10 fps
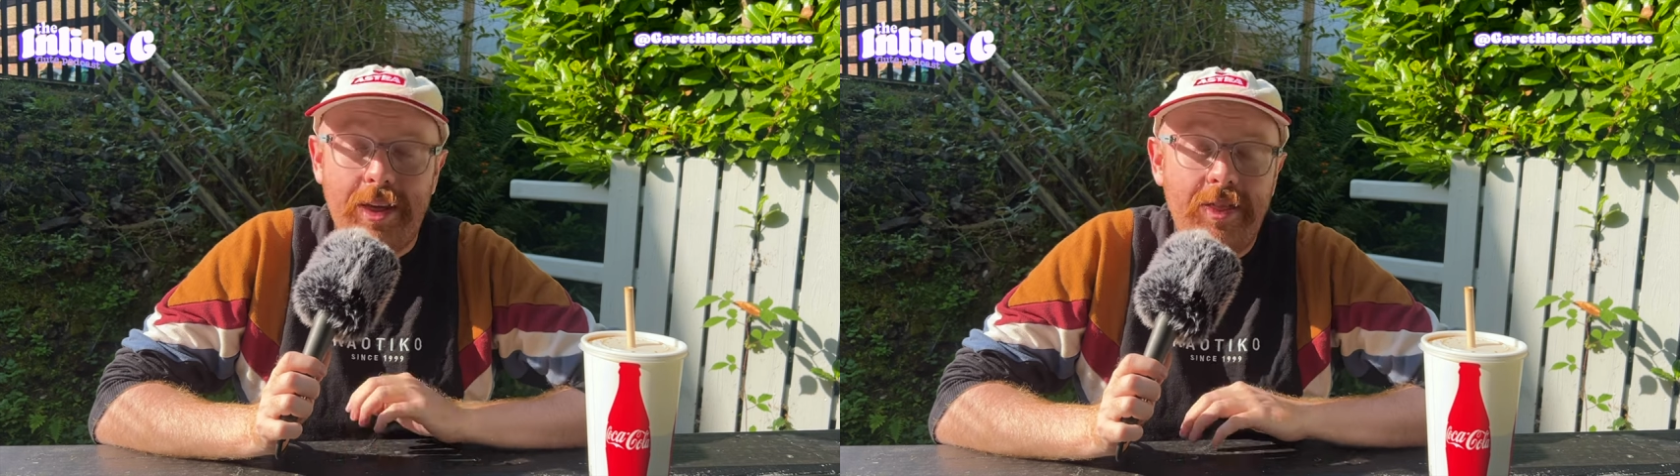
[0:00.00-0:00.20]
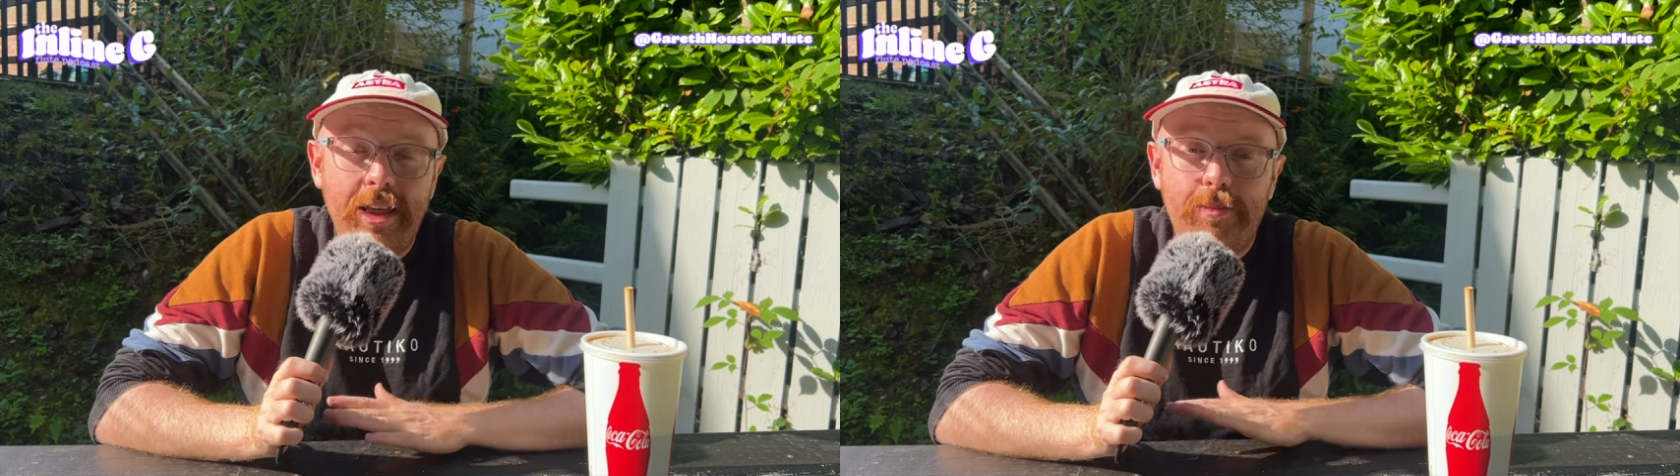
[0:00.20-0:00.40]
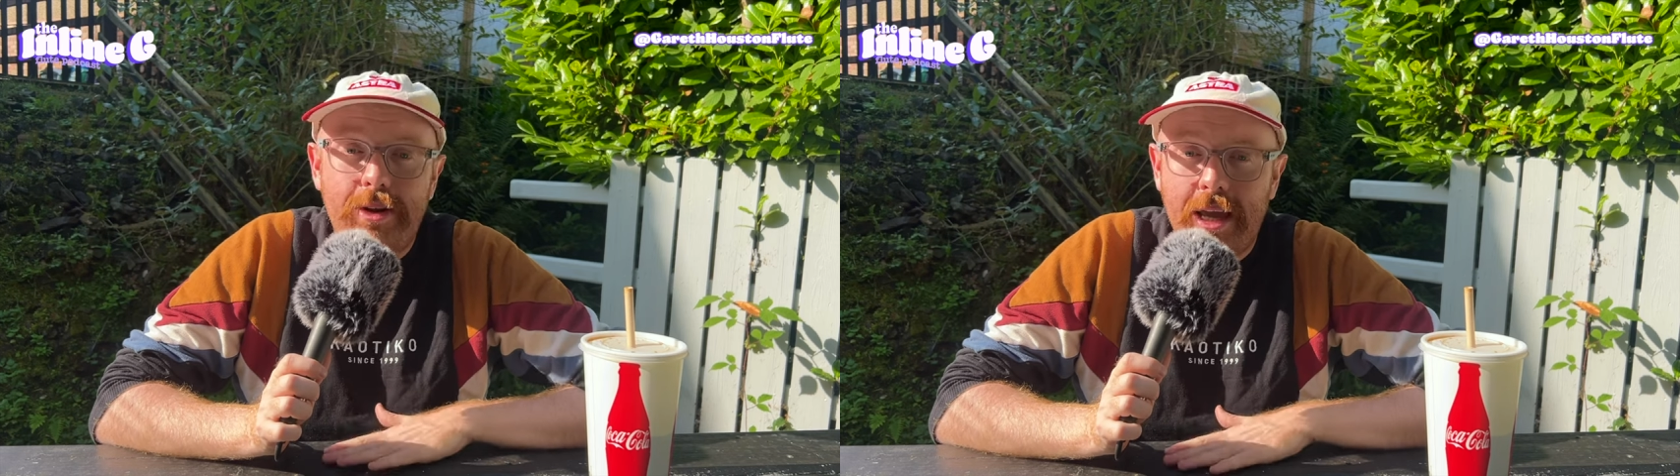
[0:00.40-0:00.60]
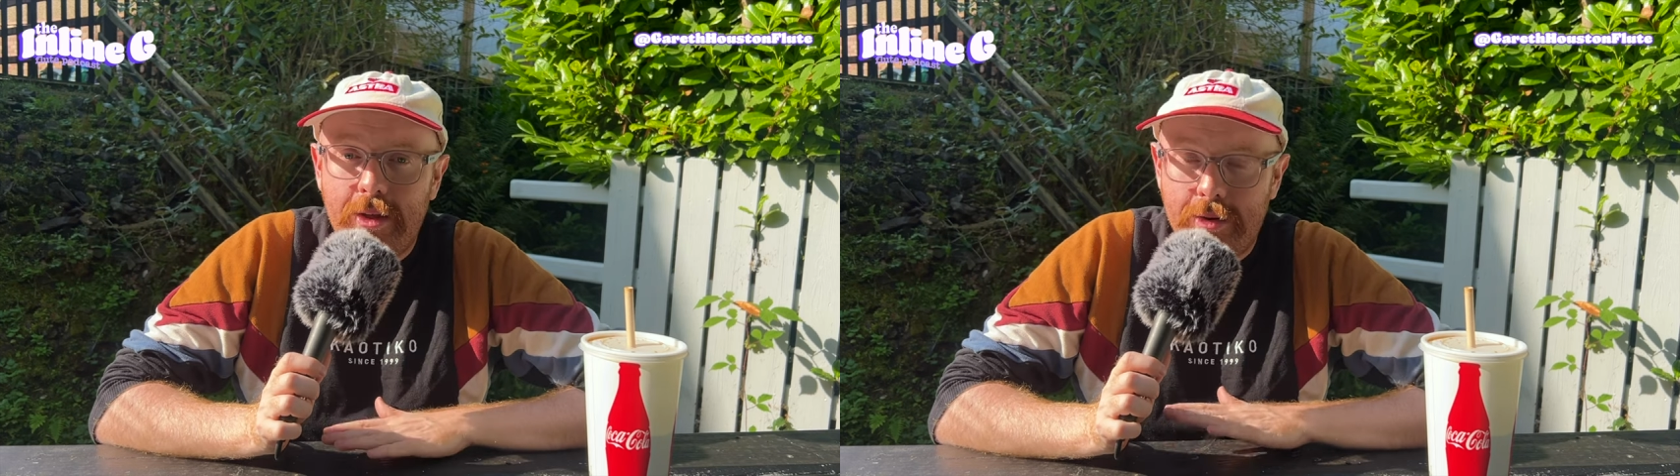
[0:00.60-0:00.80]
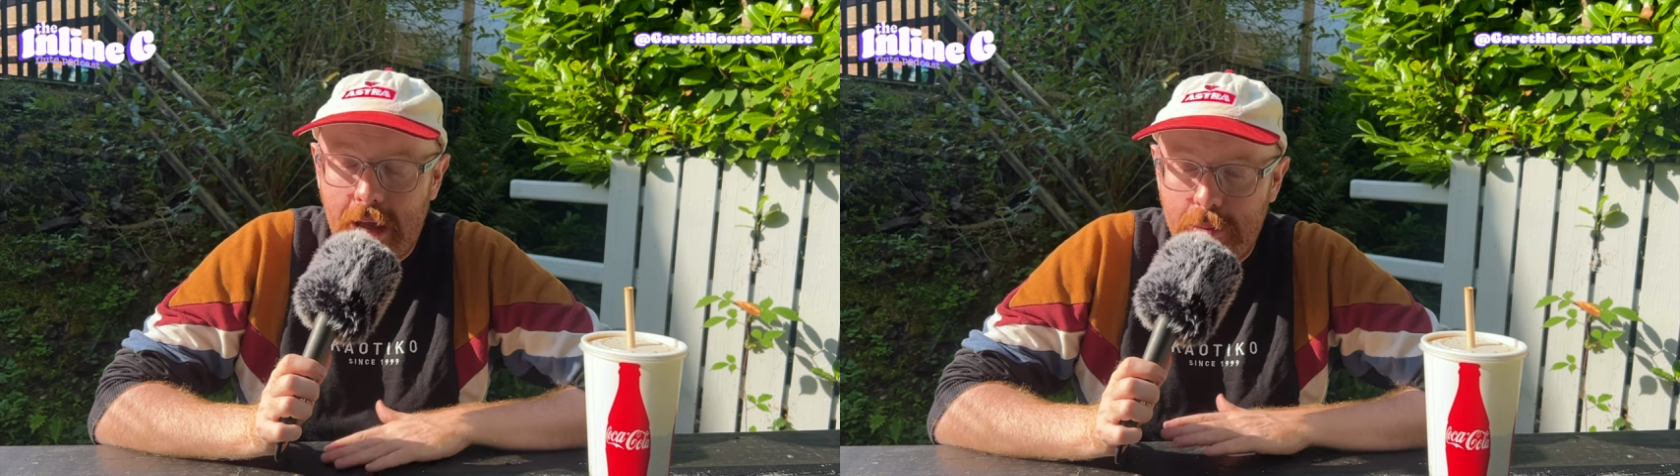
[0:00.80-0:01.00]
this
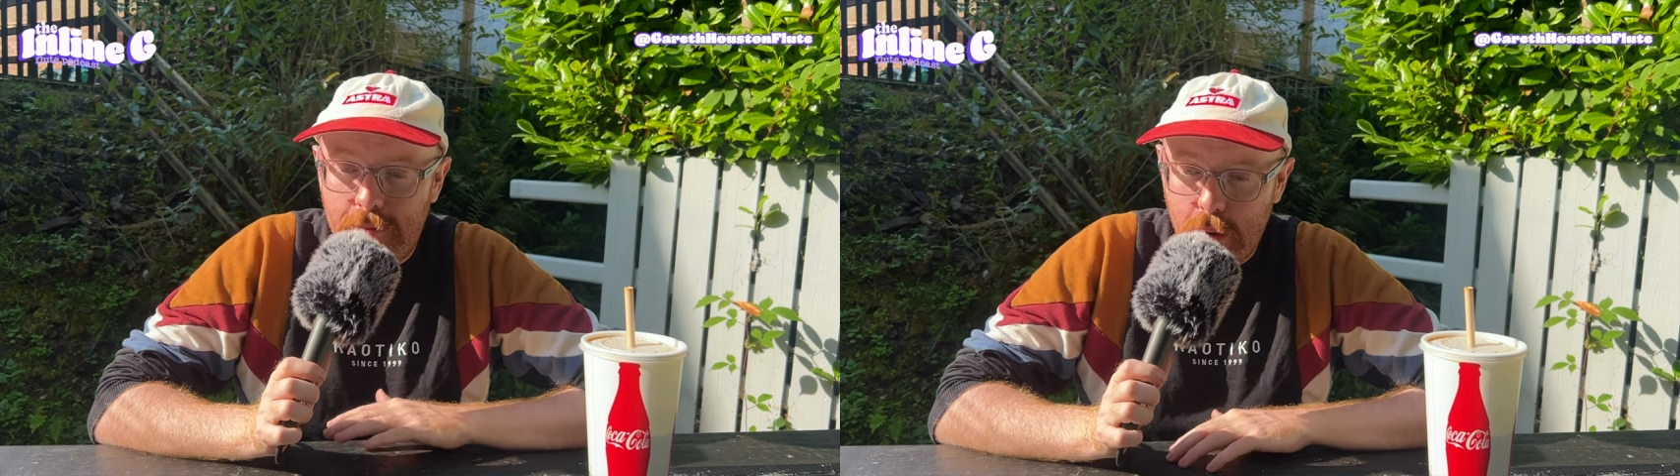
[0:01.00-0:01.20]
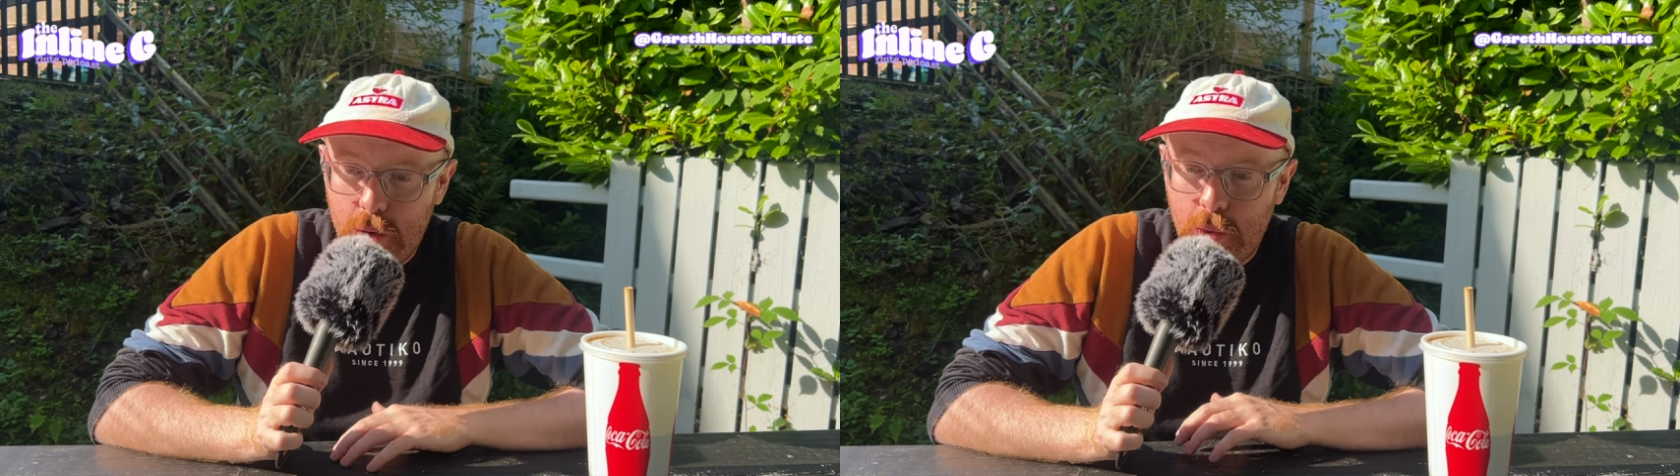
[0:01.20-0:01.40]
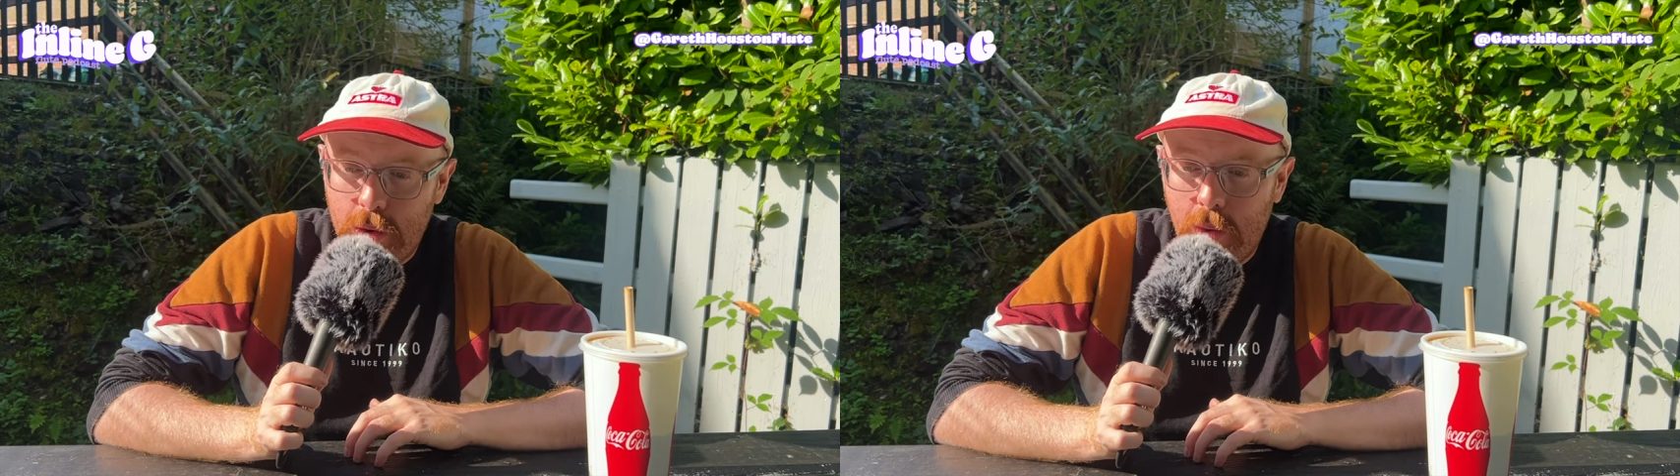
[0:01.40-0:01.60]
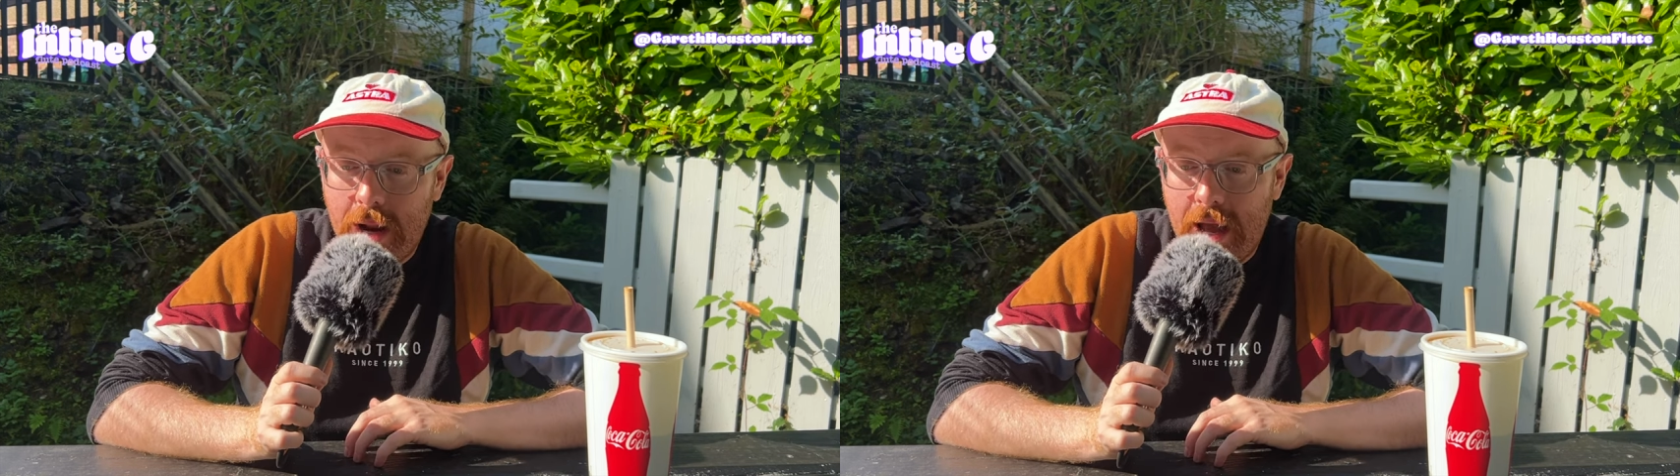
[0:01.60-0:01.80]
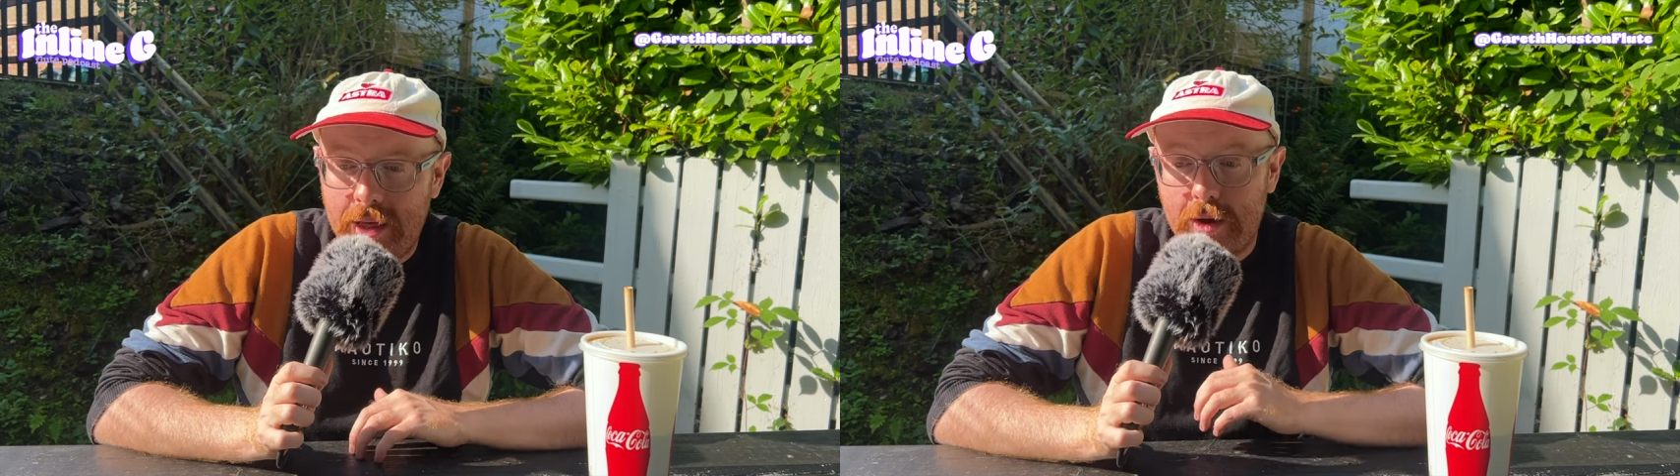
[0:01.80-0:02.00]
particular type of bush was known
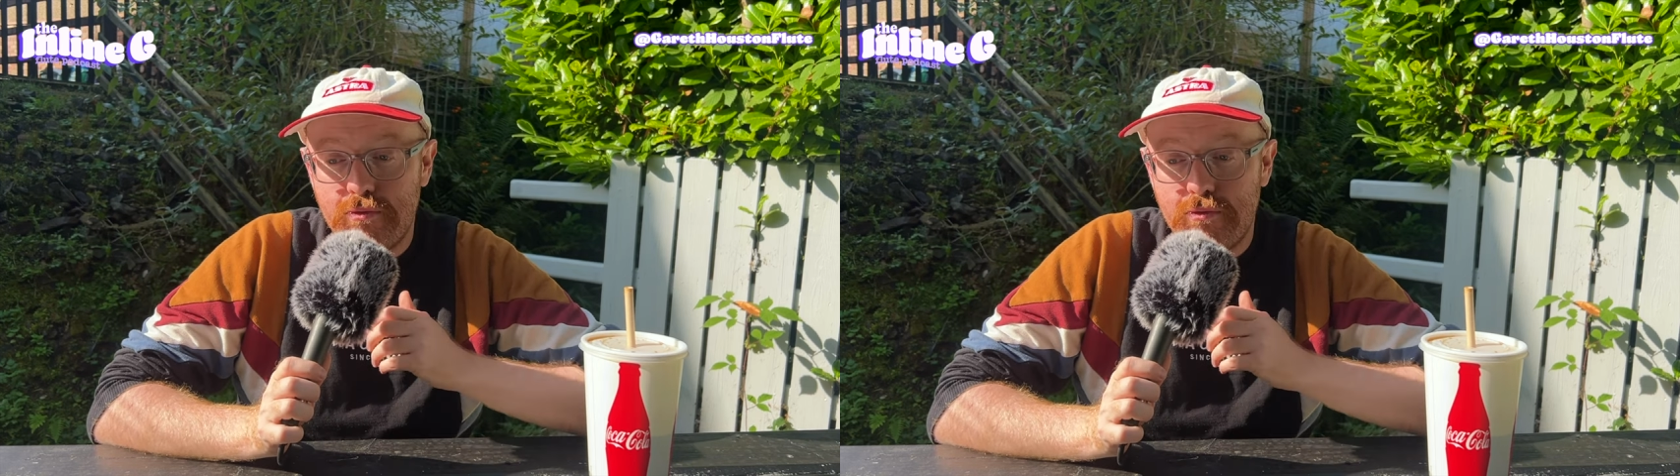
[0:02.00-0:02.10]
as a